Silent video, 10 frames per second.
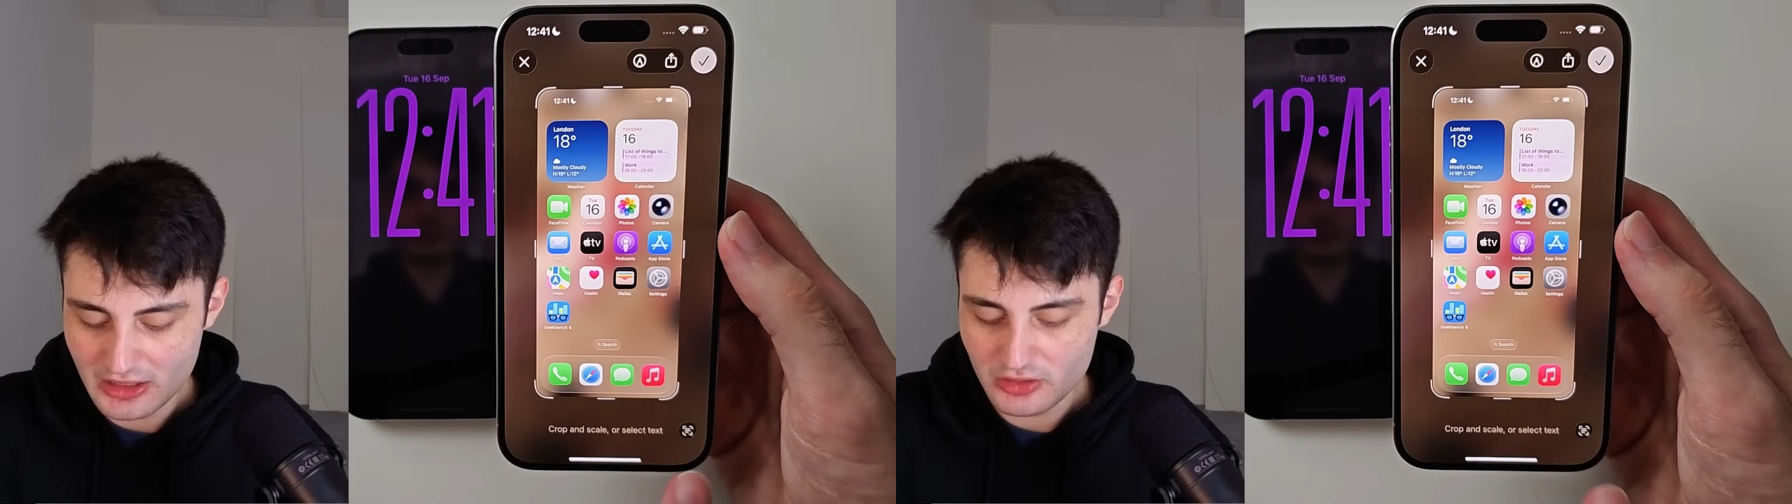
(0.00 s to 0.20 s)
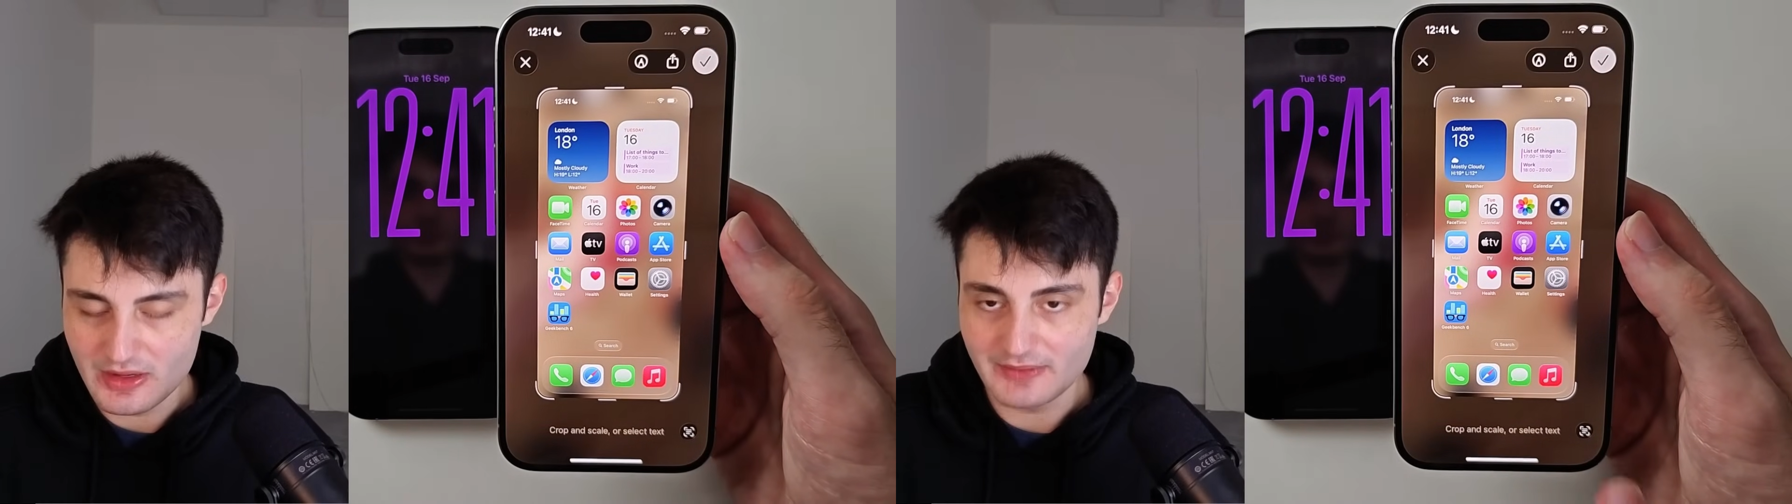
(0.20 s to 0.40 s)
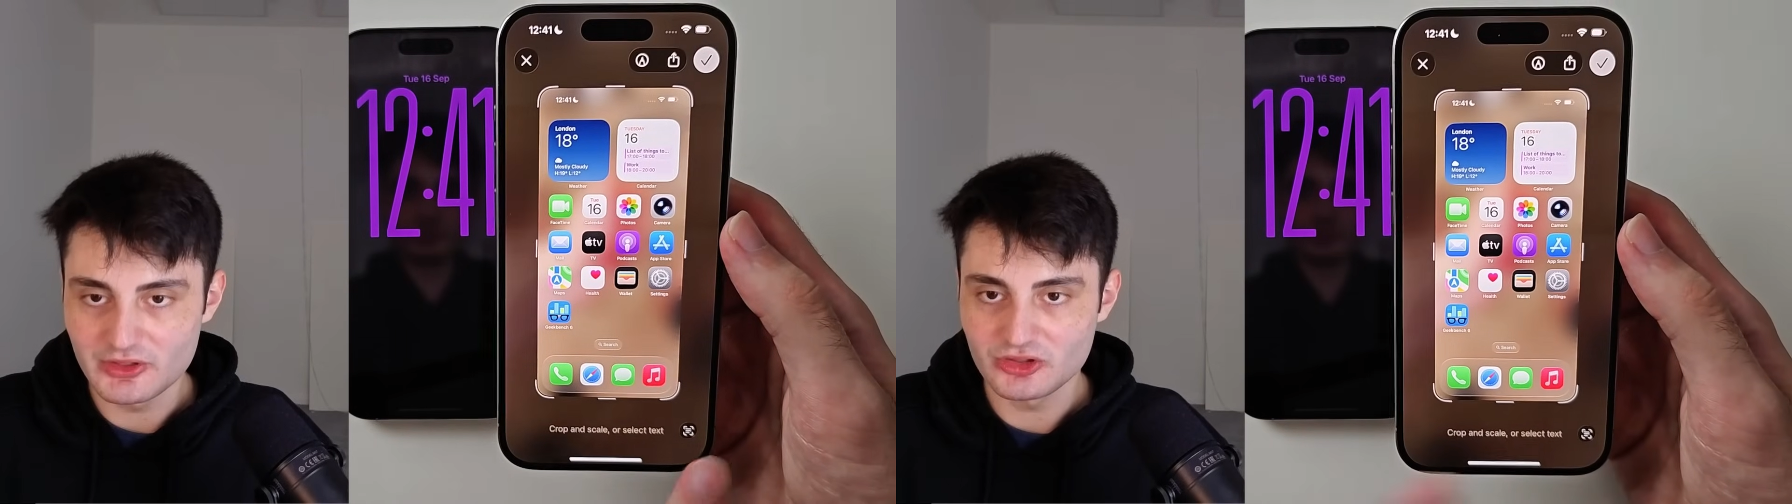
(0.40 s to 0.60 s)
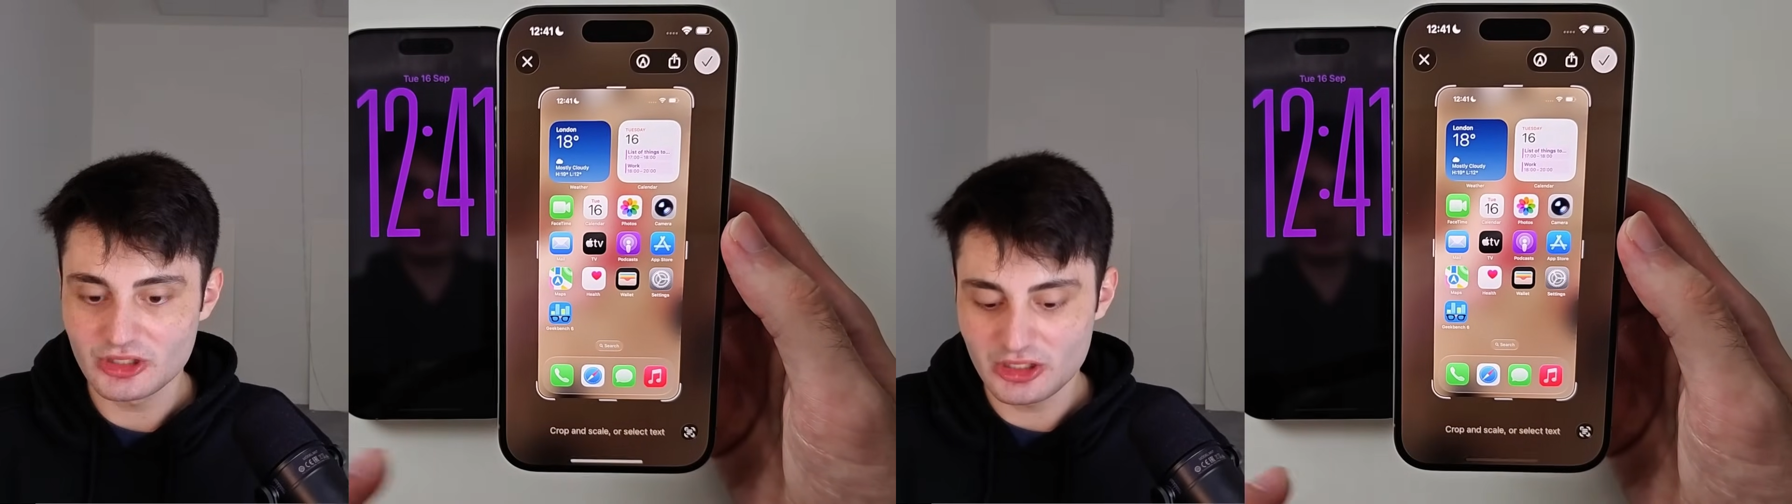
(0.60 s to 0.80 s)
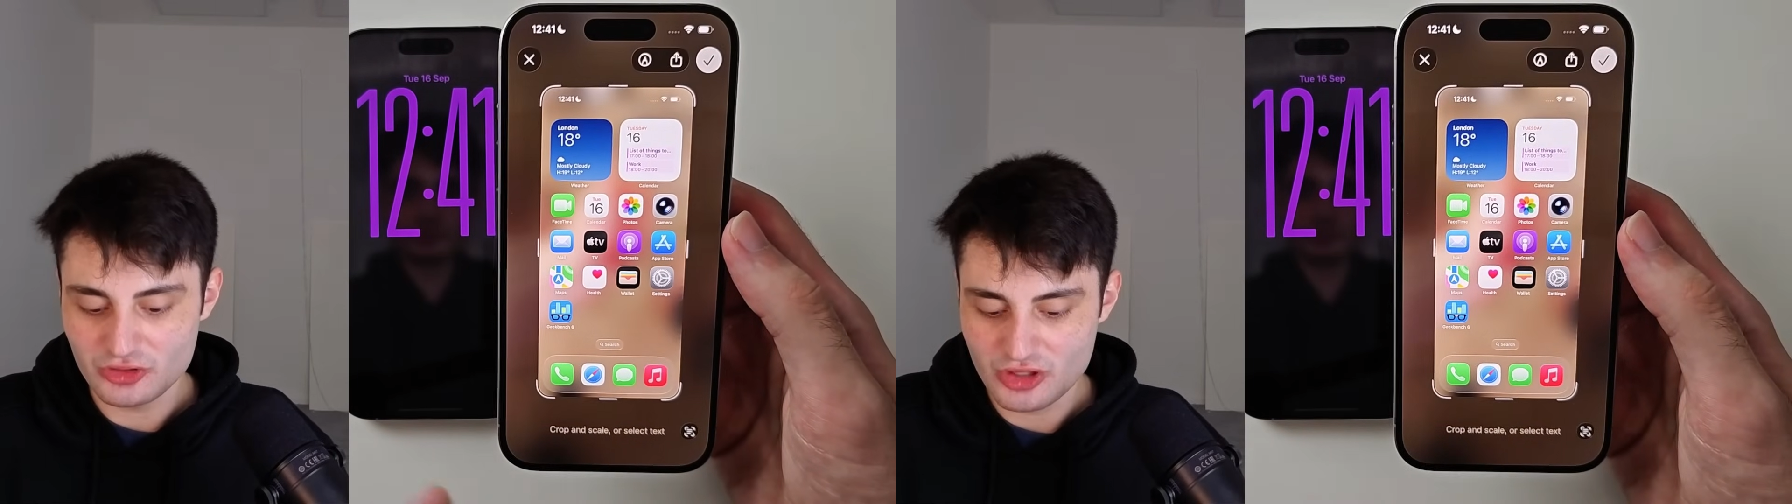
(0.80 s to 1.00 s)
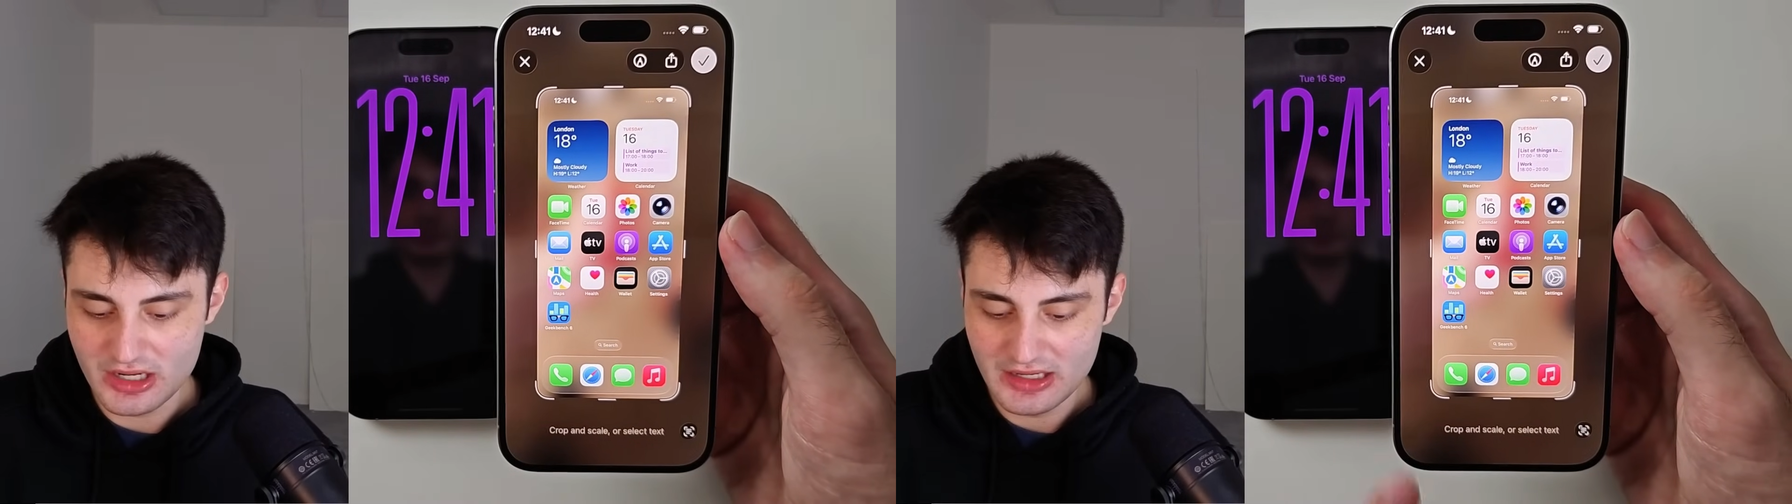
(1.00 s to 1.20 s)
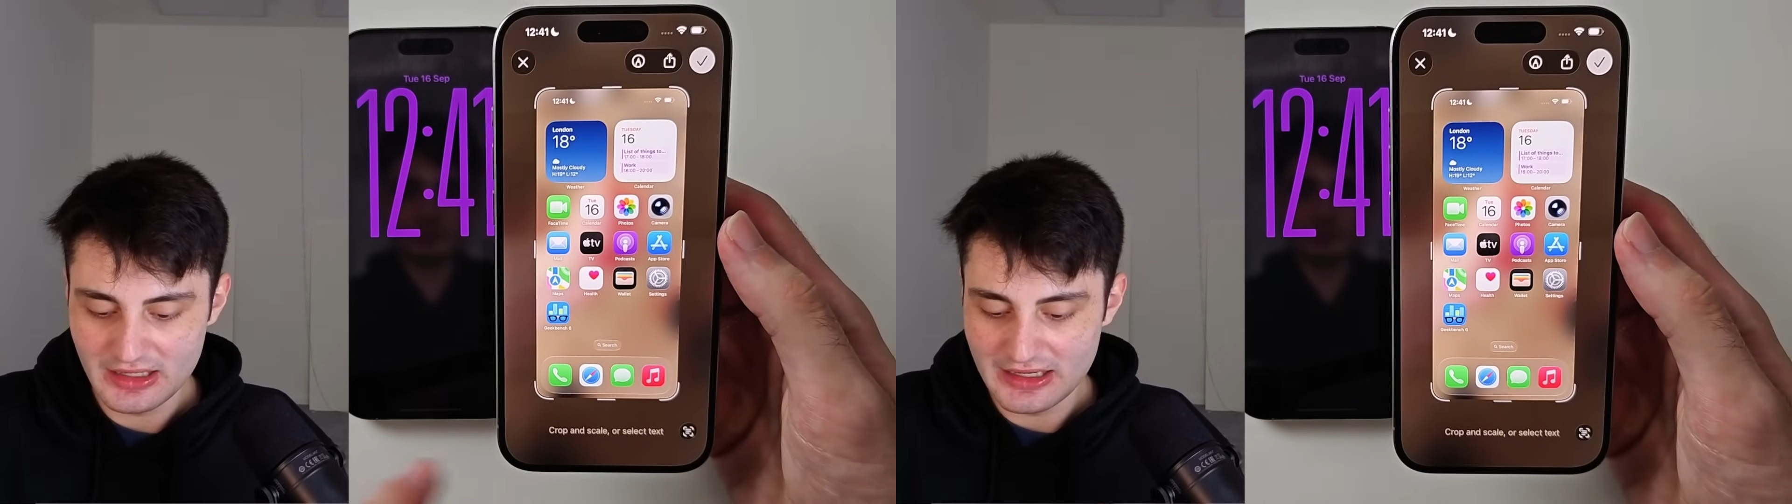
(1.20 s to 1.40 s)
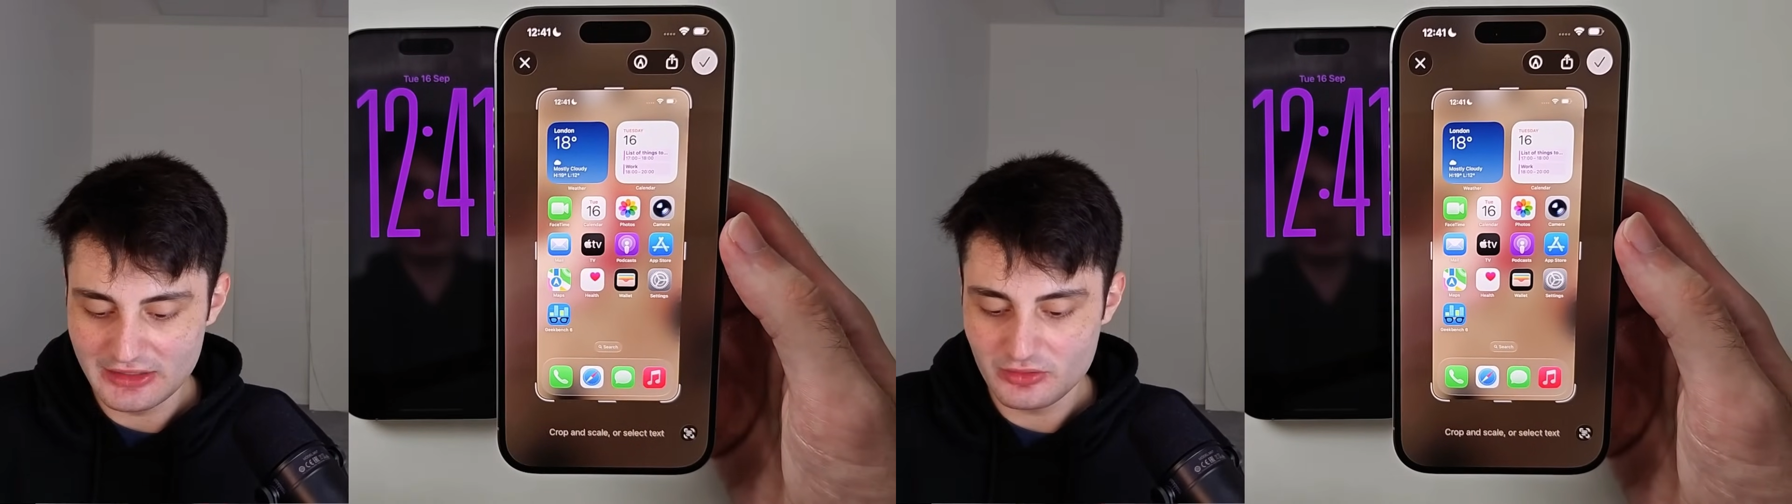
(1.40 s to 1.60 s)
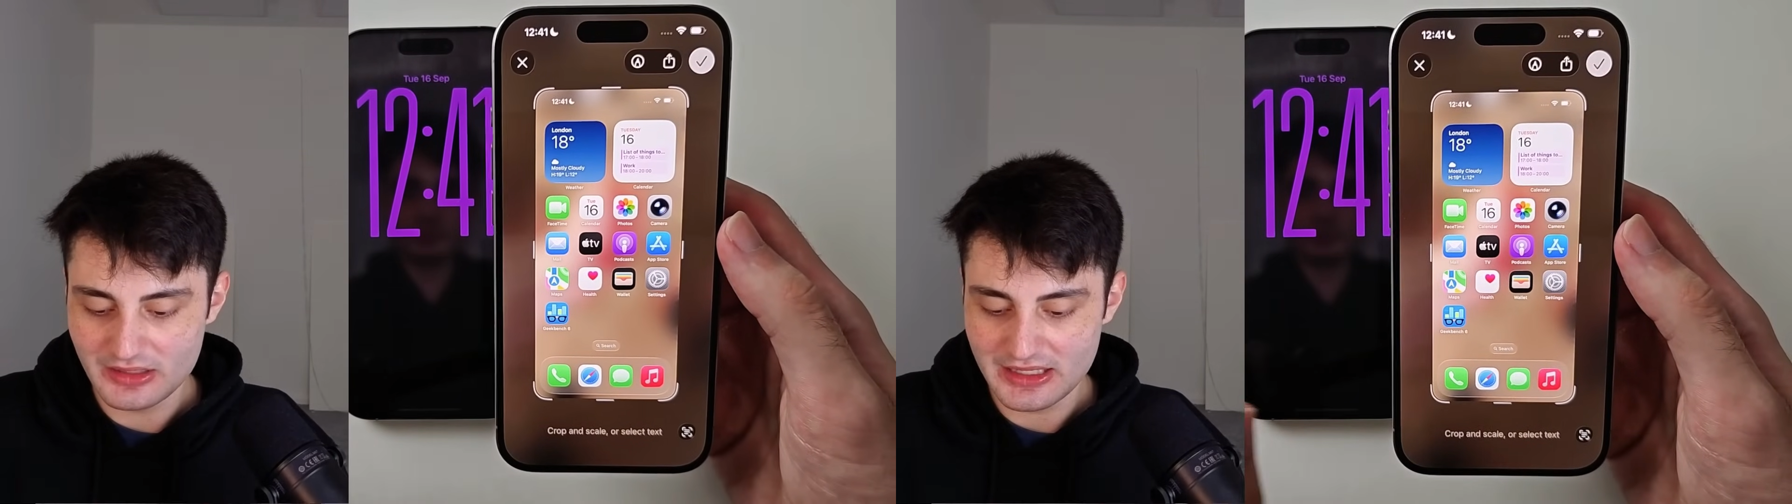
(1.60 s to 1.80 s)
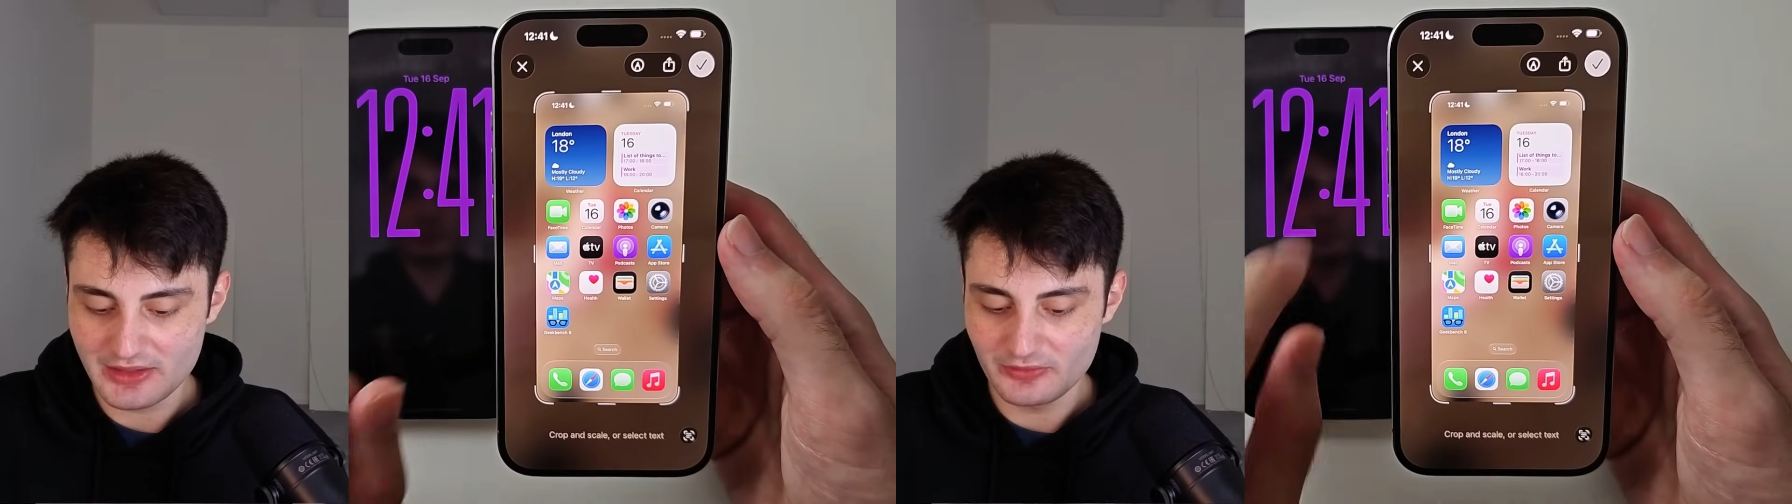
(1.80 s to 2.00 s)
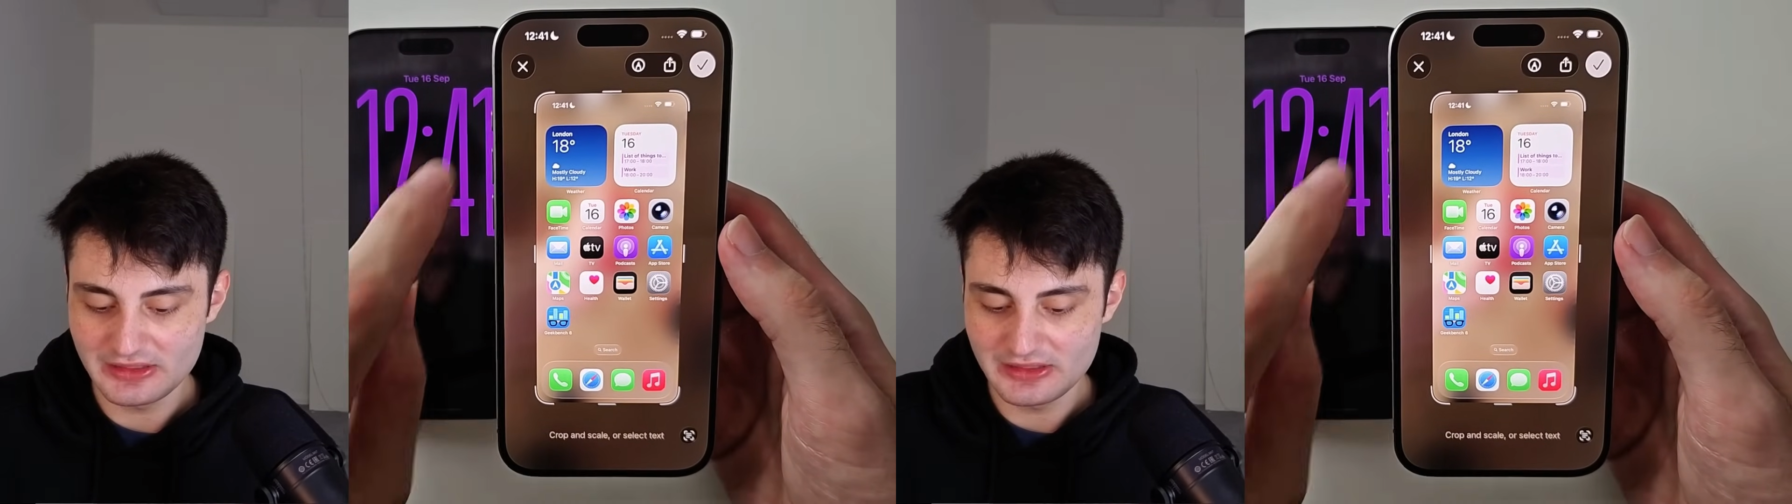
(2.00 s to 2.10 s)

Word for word: you have the search and you'll have